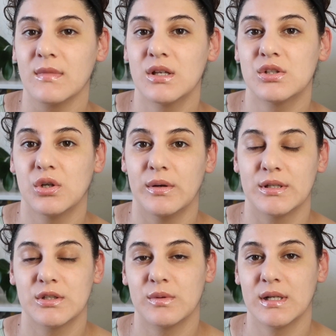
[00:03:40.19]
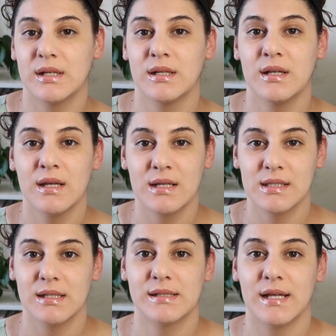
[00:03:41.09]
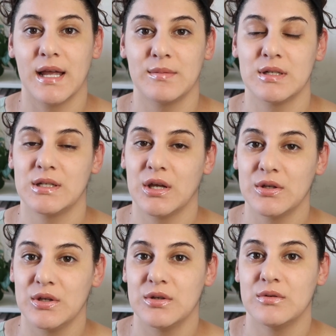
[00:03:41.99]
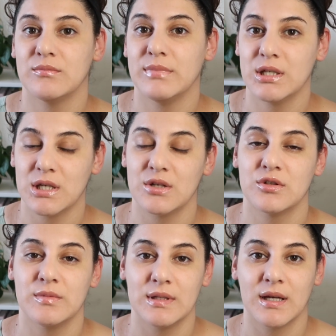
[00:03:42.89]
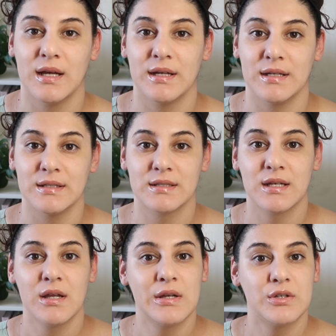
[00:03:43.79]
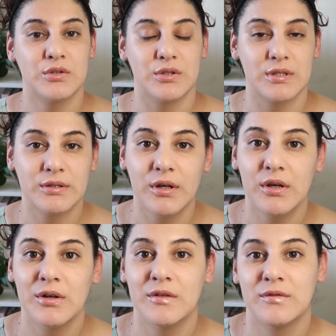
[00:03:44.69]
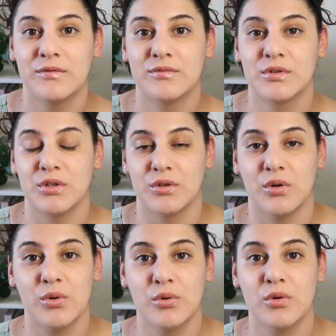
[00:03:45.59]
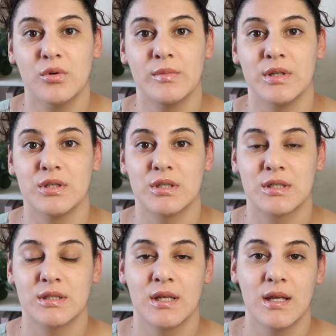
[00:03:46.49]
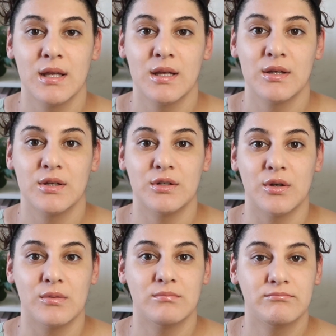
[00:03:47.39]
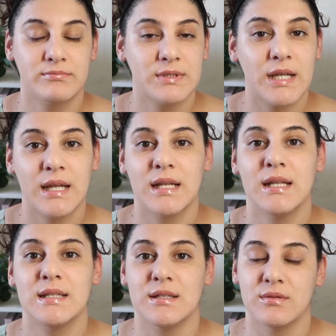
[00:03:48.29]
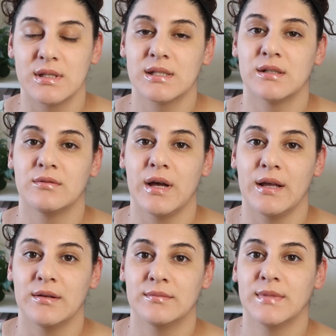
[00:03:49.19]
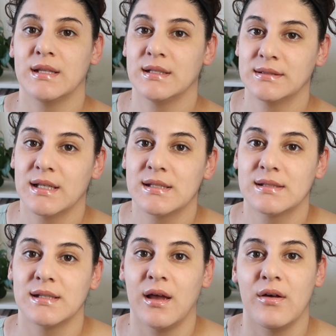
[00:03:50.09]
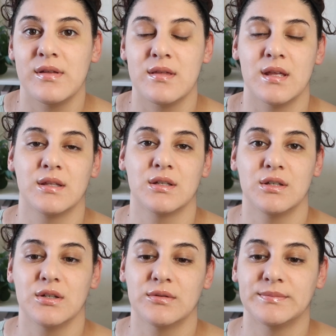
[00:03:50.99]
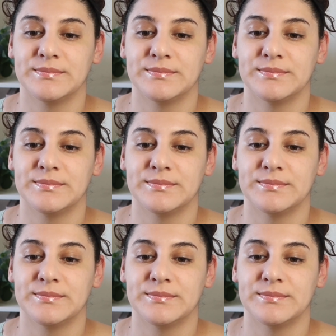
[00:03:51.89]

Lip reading: So I just want to take this time to tell you, be gentle, be kind to yourself, to your home, and just, you know, take it easy once in a while. I think that's a healthy thing to do.